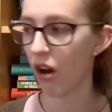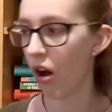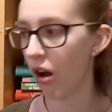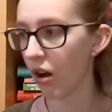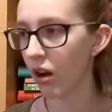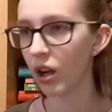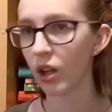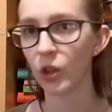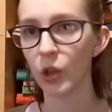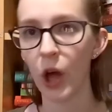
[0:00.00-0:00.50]

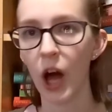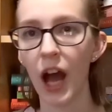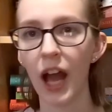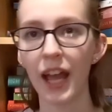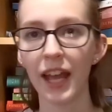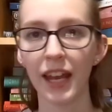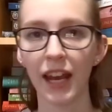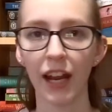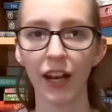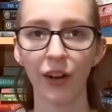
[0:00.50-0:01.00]
are a lot
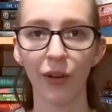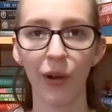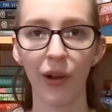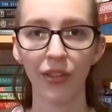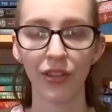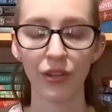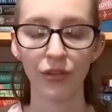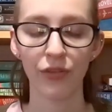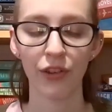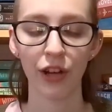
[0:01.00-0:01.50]
and I don't
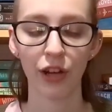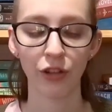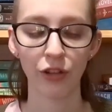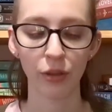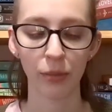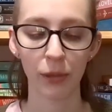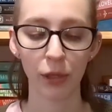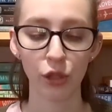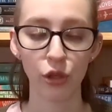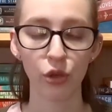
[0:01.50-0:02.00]
want this video
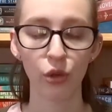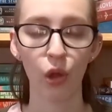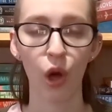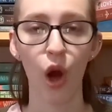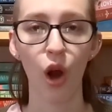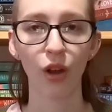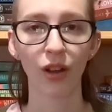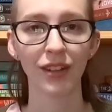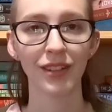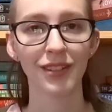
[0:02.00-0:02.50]
to be too
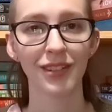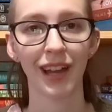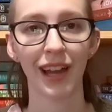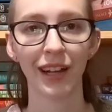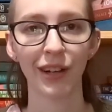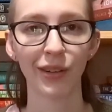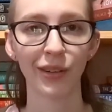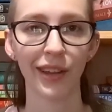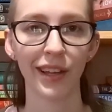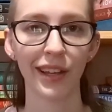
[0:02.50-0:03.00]
long because I
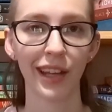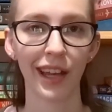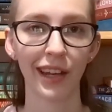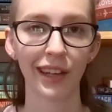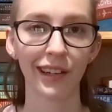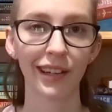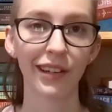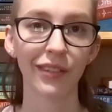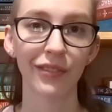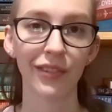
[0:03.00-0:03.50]
don't like
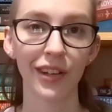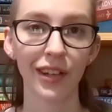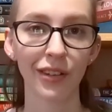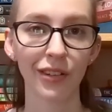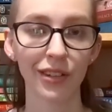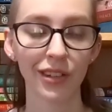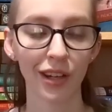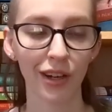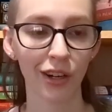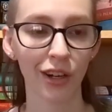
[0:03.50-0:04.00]
editing
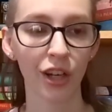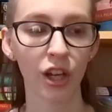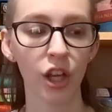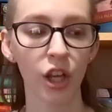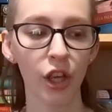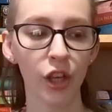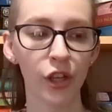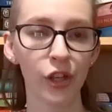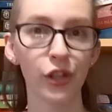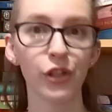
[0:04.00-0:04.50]
videos that are
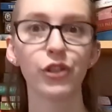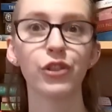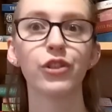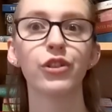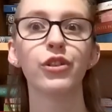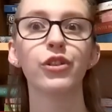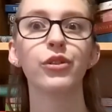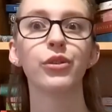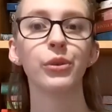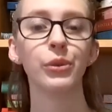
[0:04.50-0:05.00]

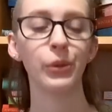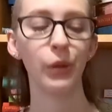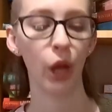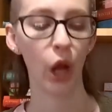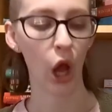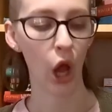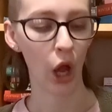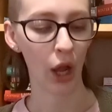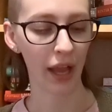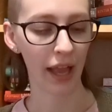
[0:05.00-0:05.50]
too
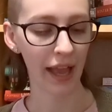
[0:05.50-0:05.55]
long.